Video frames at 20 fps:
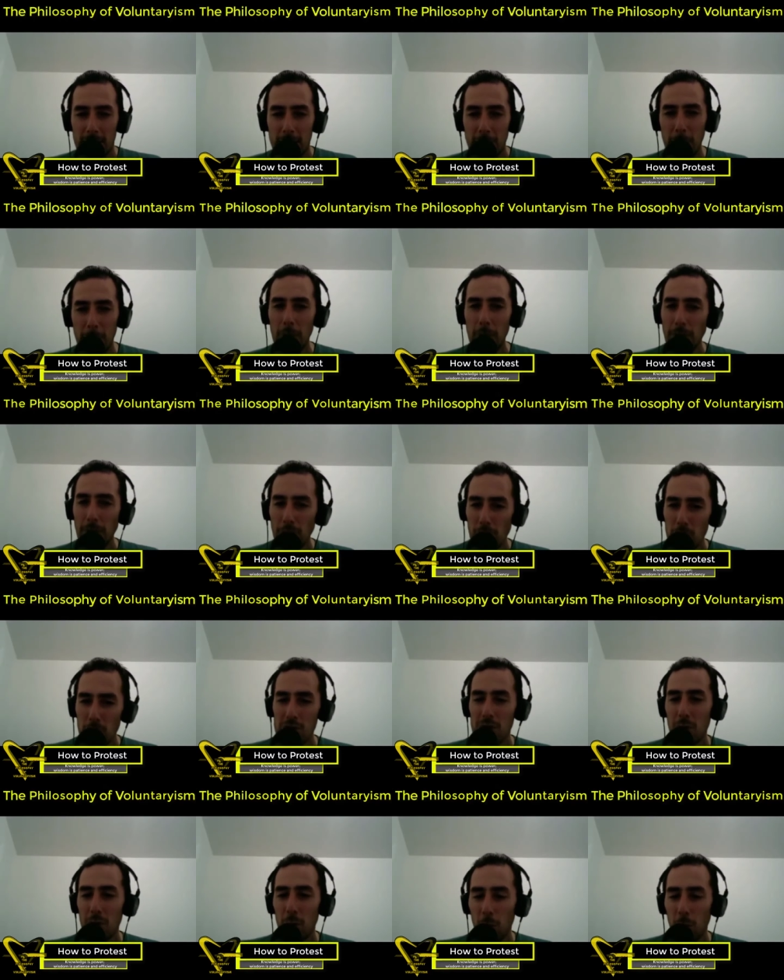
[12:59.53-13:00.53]
have to
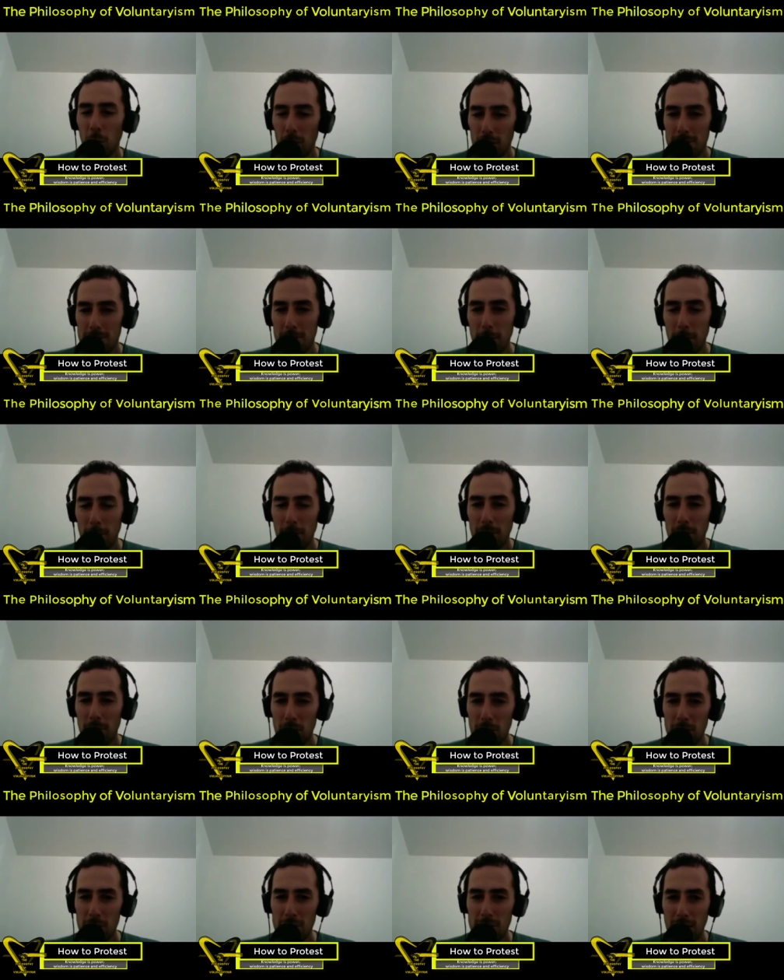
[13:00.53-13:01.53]
use their words. People have to
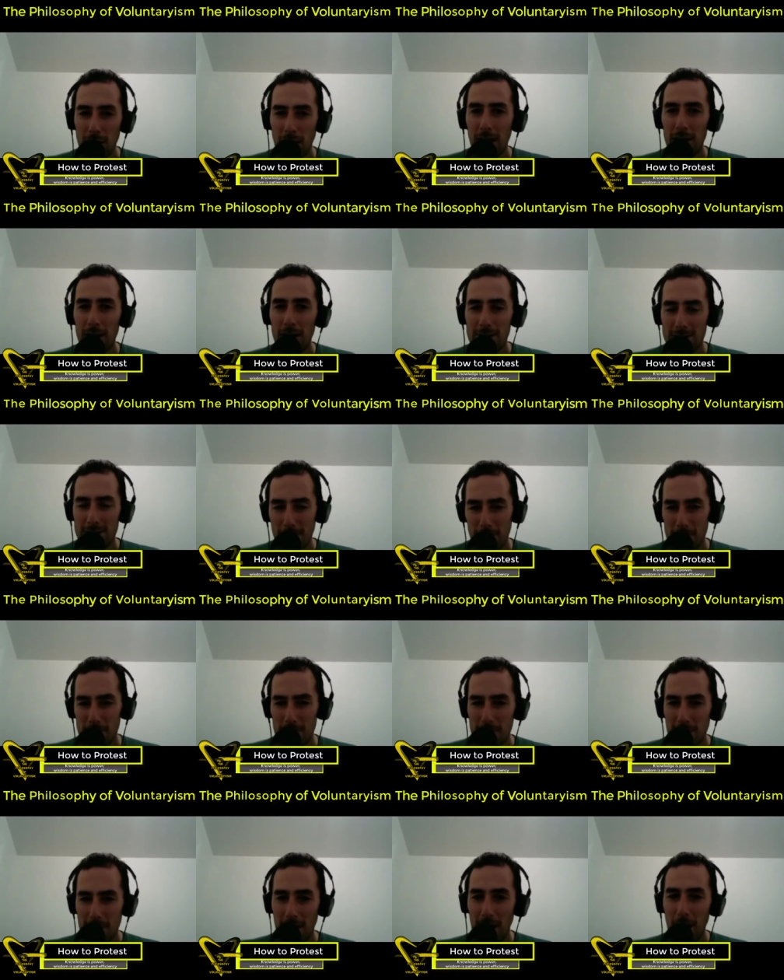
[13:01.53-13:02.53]
use
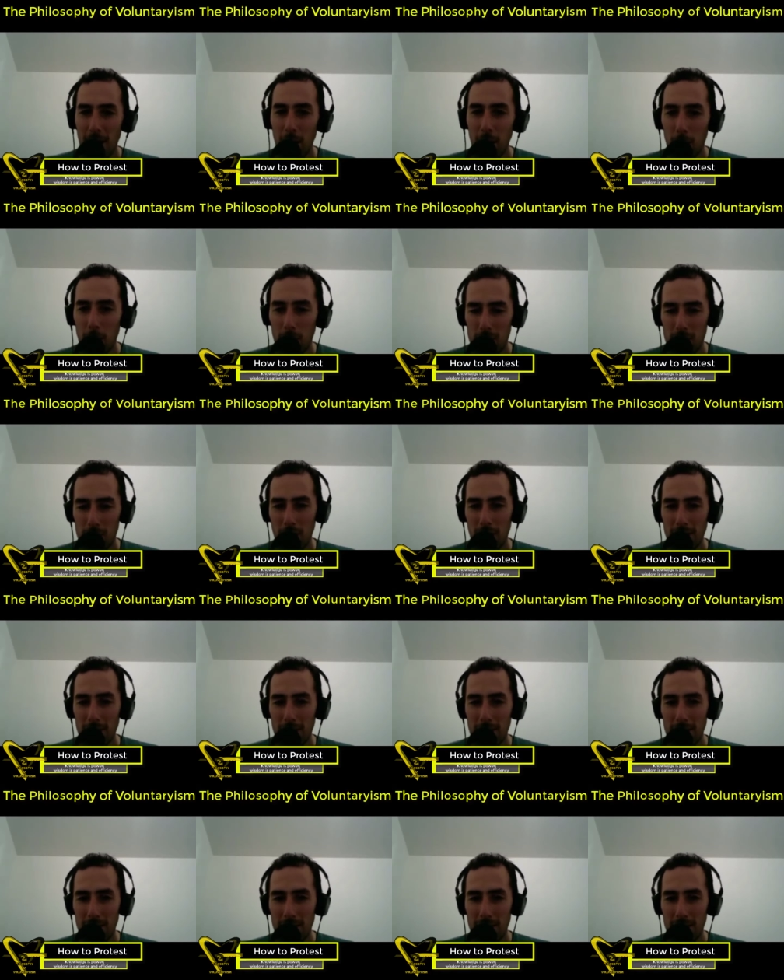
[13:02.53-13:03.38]
concepts, language, right?